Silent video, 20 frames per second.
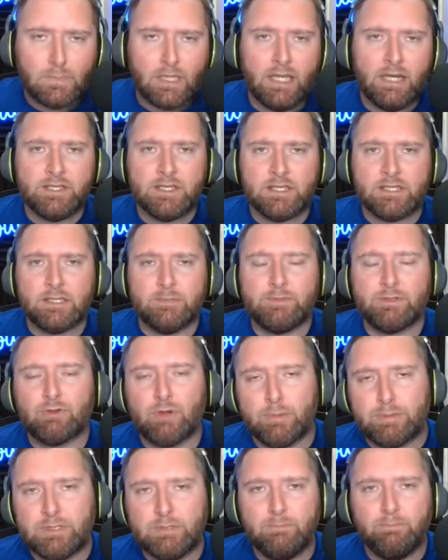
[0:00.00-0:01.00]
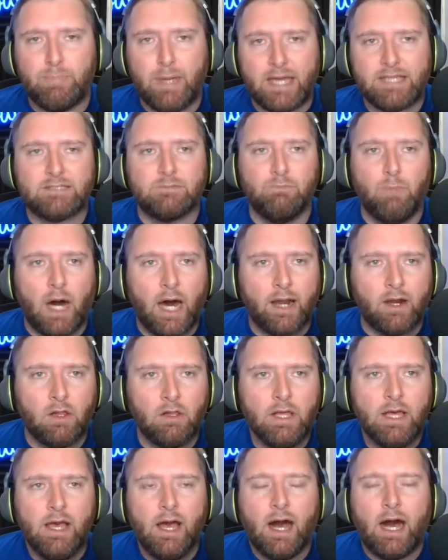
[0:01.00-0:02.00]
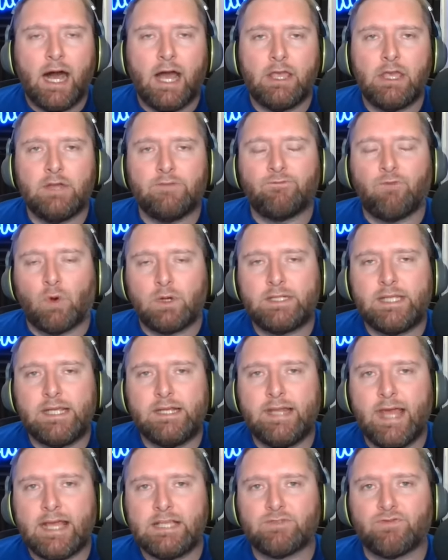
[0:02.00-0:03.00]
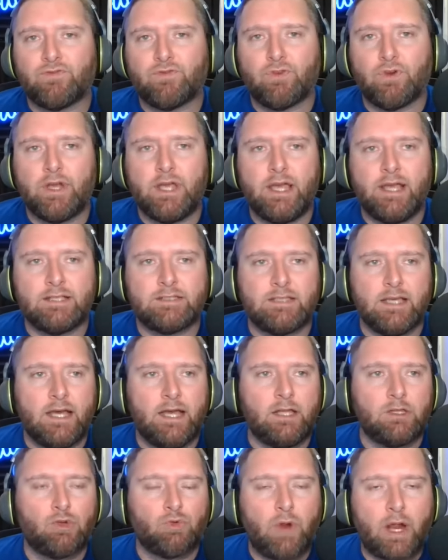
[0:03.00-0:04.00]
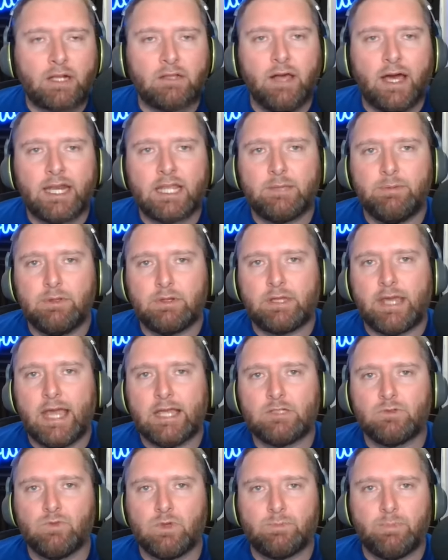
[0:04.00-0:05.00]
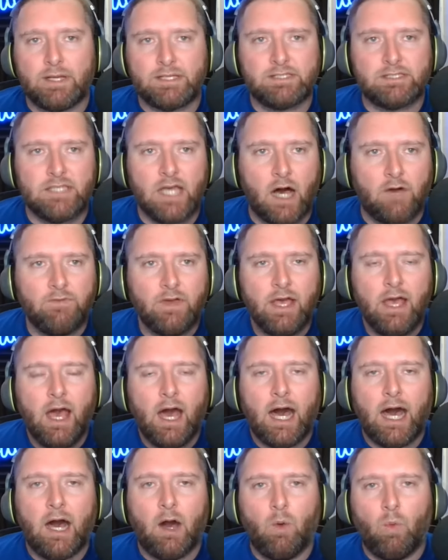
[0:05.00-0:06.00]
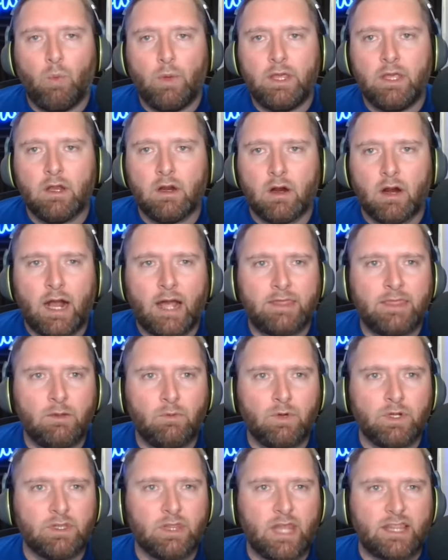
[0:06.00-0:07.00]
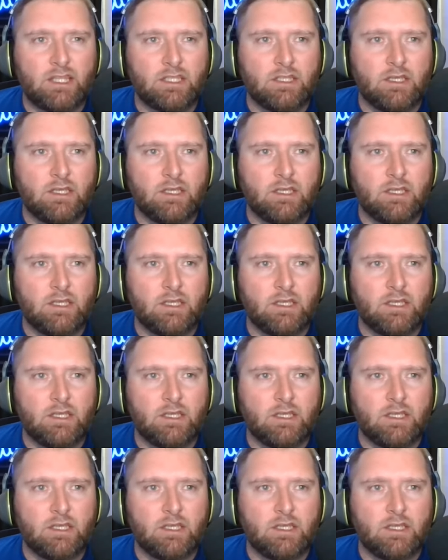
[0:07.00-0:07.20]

it is a subscription-based model. You get 14 days free. It's a direct line of communication with myself. We're well